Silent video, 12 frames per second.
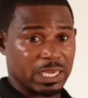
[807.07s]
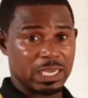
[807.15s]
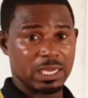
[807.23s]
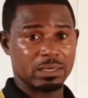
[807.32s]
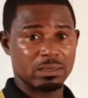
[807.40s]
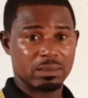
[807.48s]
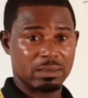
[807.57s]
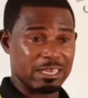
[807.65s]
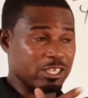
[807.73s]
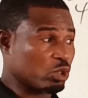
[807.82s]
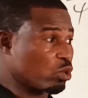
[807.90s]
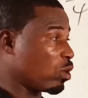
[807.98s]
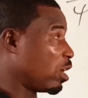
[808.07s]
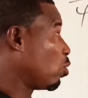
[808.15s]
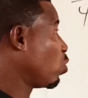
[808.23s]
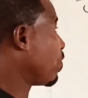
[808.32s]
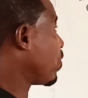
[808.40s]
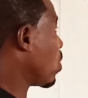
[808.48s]
Again, let's
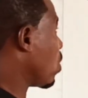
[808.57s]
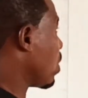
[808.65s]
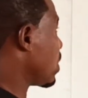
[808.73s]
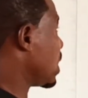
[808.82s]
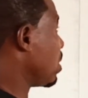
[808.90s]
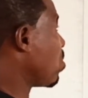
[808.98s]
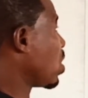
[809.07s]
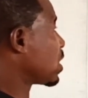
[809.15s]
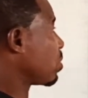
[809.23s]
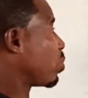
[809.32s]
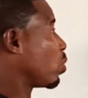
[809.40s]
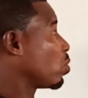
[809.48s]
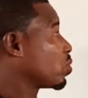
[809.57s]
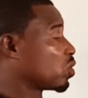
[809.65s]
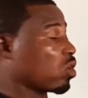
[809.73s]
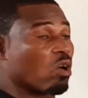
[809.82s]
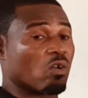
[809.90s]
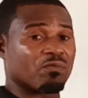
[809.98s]
go and look for the
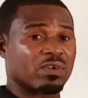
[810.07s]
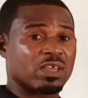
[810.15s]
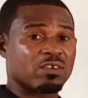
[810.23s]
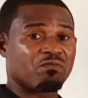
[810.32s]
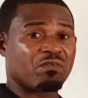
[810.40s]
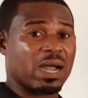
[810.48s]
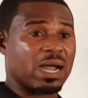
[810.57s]
multiples of